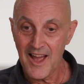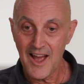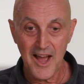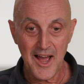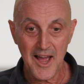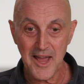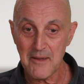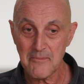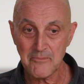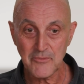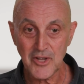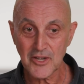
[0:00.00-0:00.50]

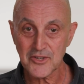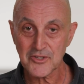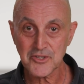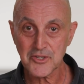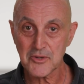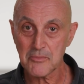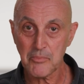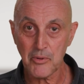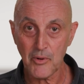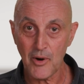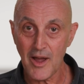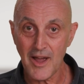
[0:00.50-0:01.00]
I am not
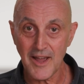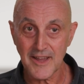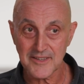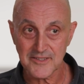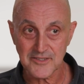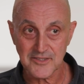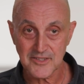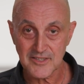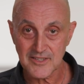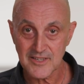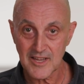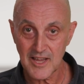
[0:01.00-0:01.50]

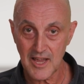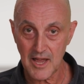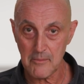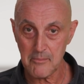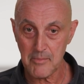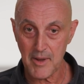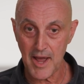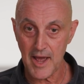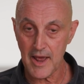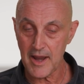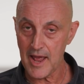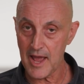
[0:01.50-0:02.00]
surprised
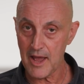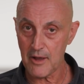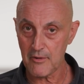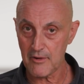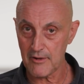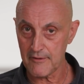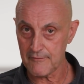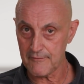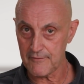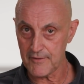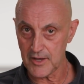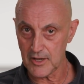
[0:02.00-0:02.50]
about how
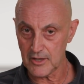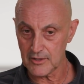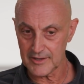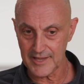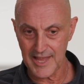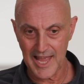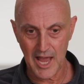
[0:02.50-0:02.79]
I feel,